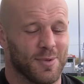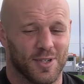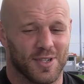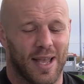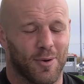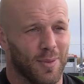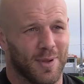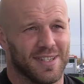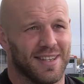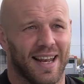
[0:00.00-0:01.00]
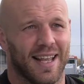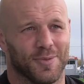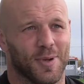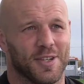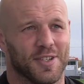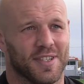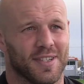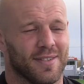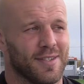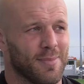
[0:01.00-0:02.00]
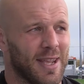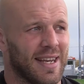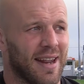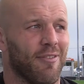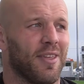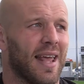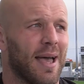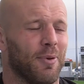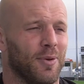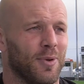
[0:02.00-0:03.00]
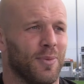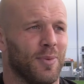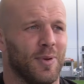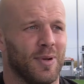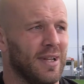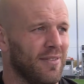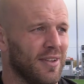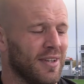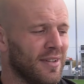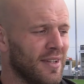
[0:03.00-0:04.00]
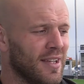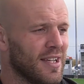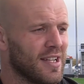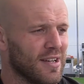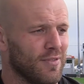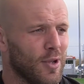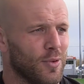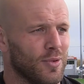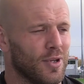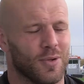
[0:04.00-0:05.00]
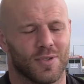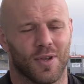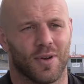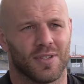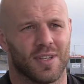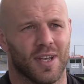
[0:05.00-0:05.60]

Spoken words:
It was just how committed the lads were just to making everything happen. We were leaving kind of no stone unturned.